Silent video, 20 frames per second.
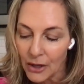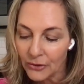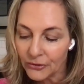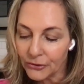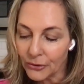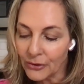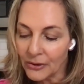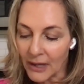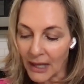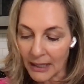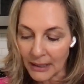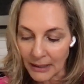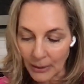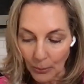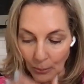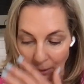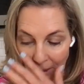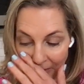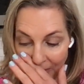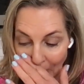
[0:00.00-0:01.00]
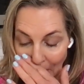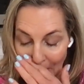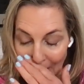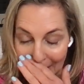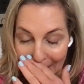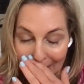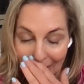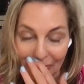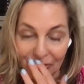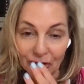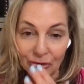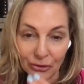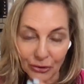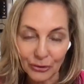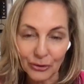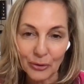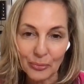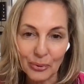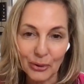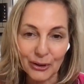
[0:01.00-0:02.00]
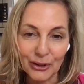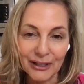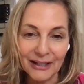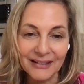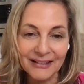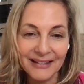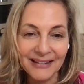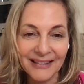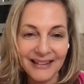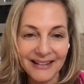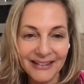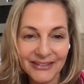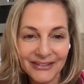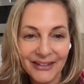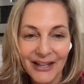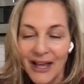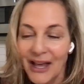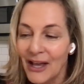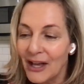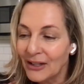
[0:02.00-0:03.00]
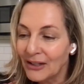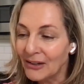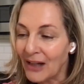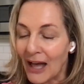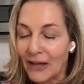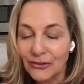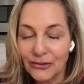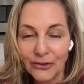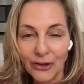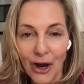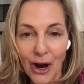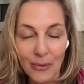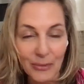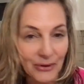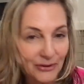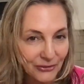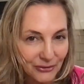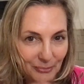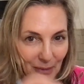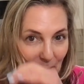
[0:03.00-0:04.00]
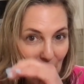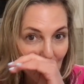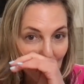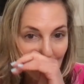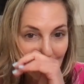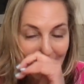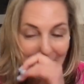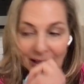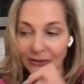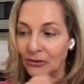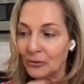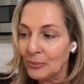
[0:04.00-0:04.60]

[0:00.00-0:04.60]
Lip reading: So then whatever oil it is you do, you put it into this glass jar. I mean, this is my recommendation.